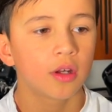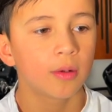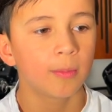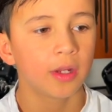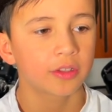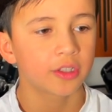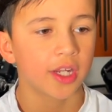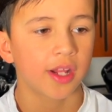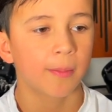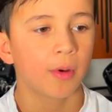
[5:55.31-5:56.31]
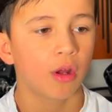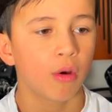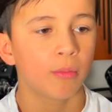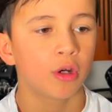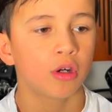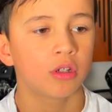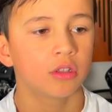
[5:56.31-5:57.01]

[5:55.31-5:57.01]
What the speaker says: my granny and my mama.